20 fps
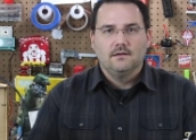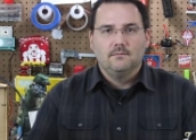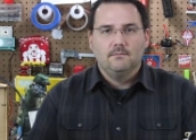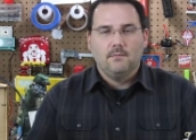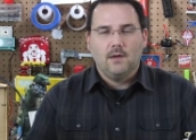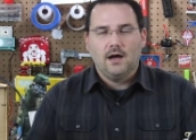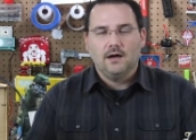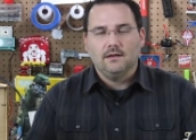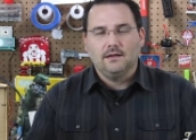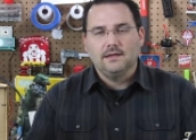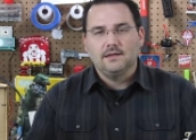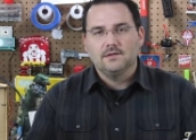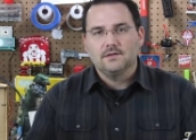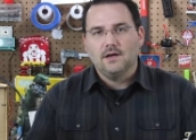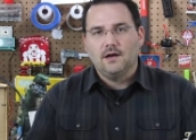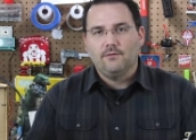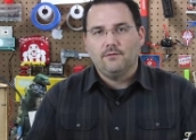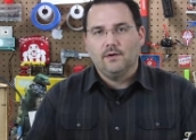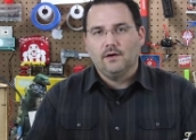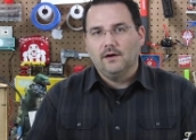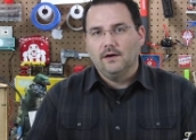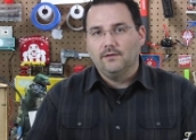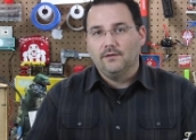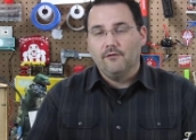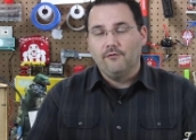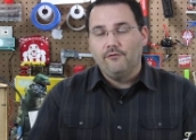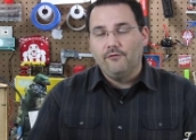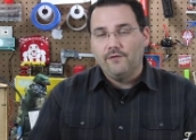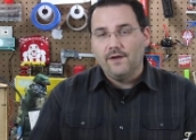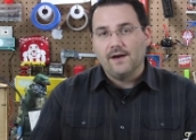modeling software is
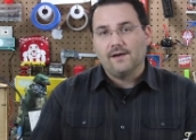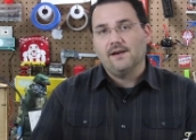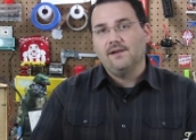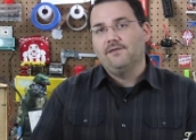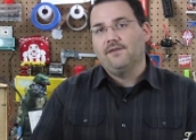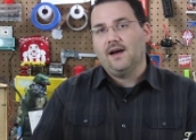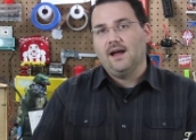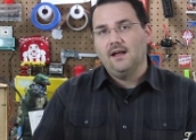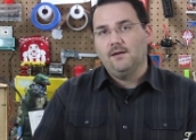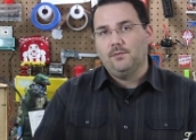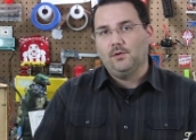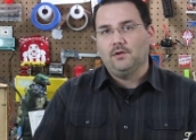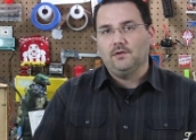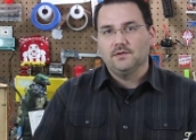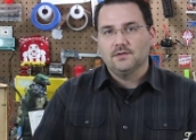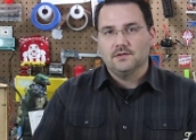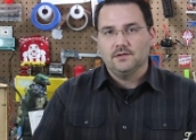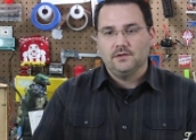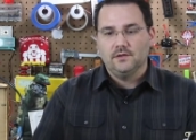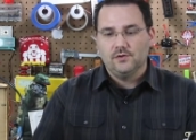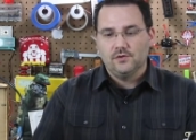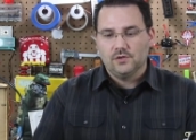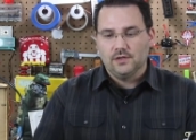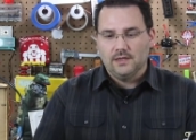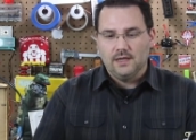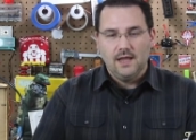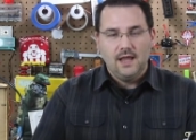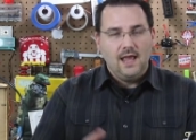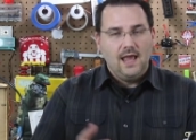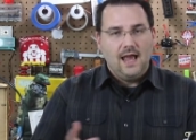a very viable
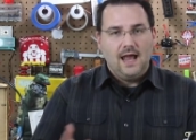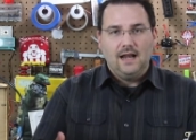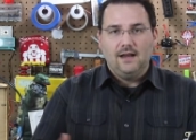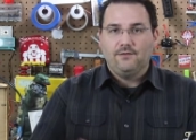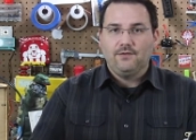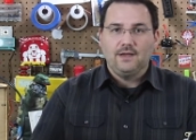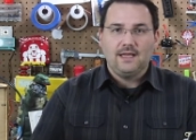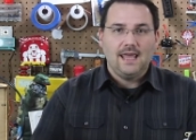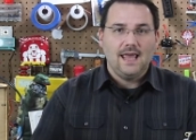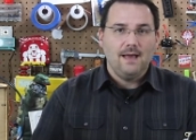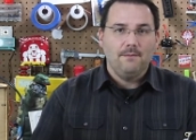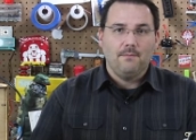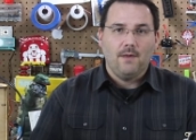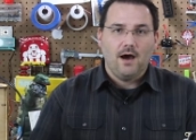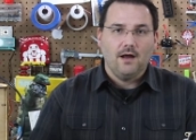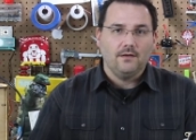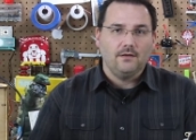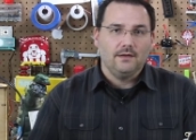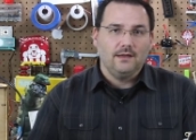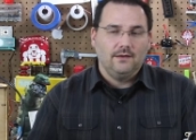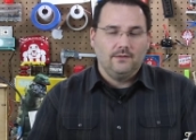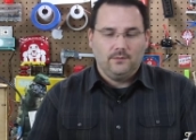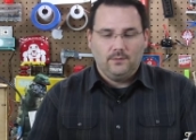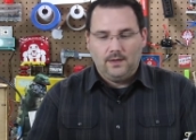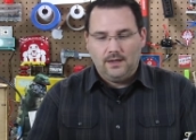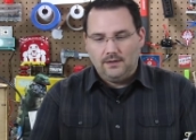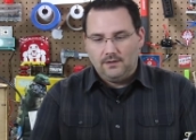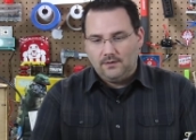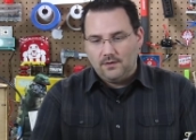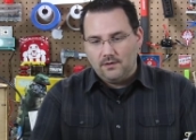solution. And if you can't model, guess
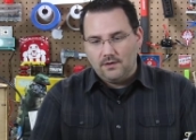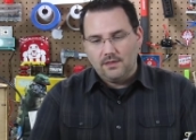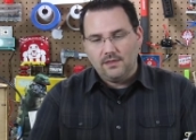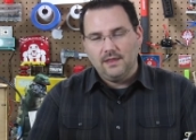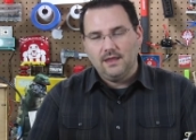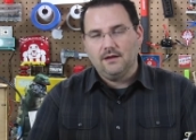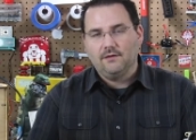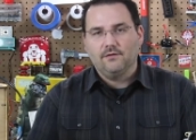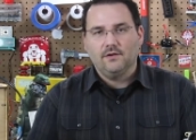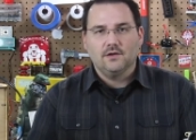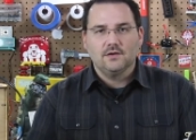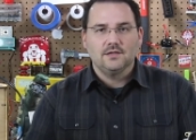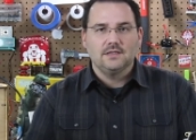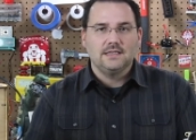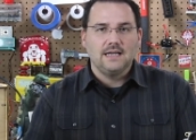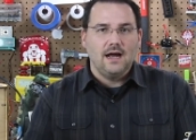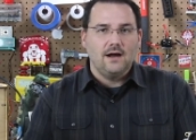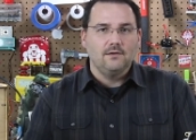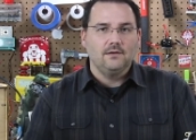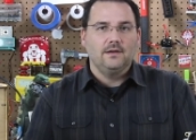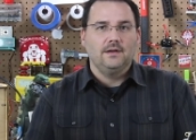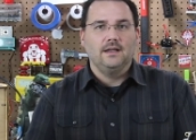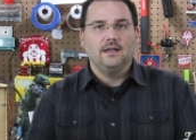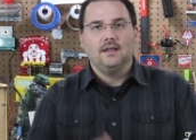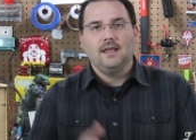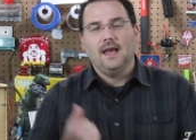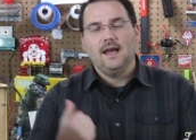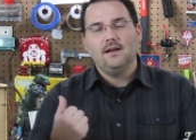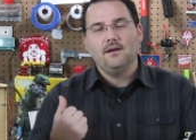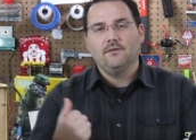what? Go to Thingiverse, download
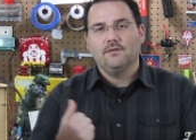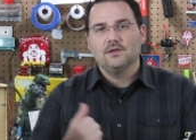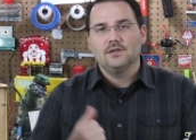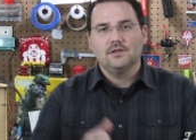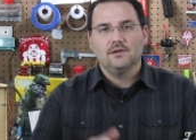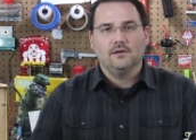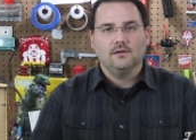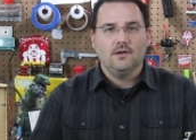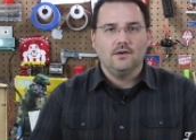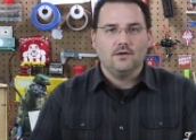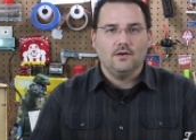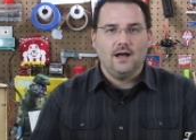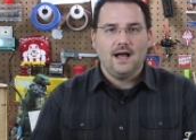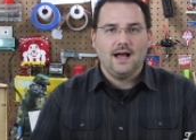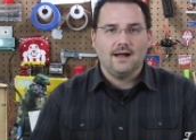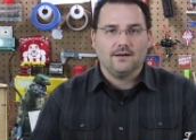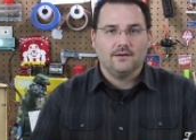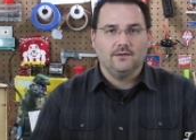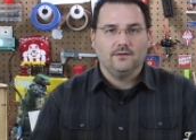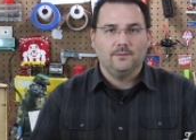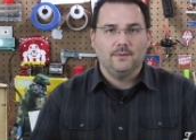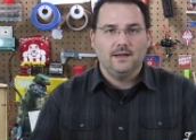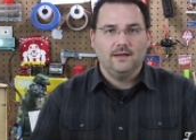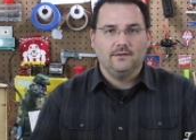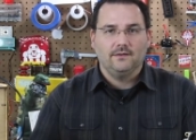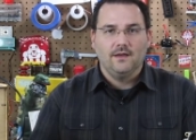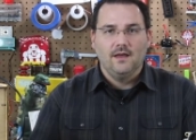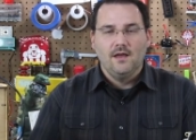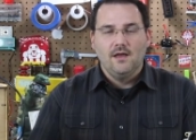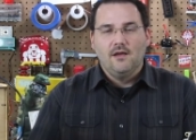it, head over to your local
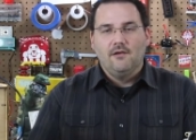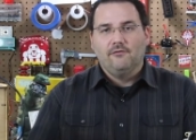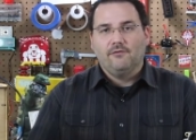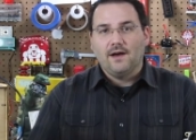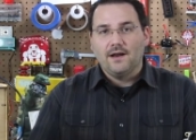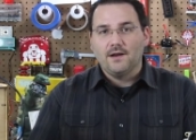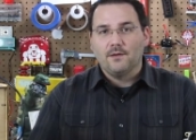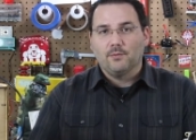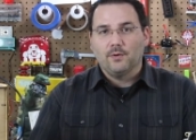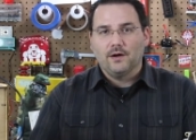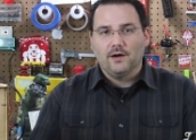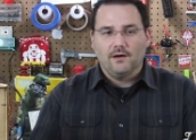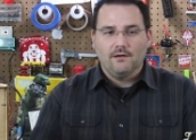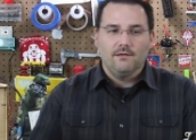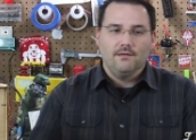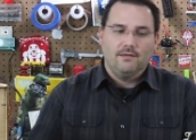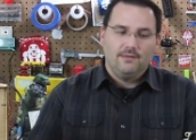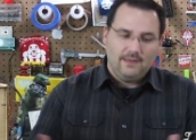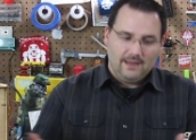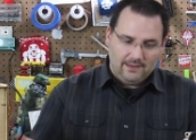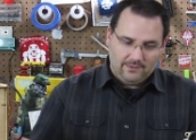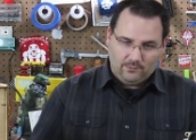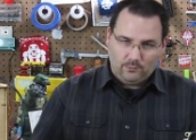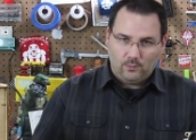hackerspace, find a printer that's